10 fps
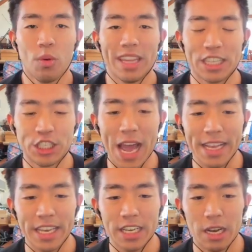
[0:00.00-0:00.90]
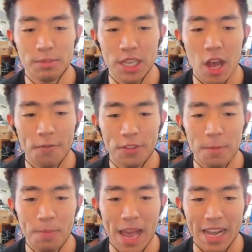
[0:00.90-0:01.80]
When the jacket comes off,
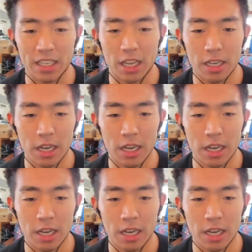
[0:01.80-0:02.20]
the pack luck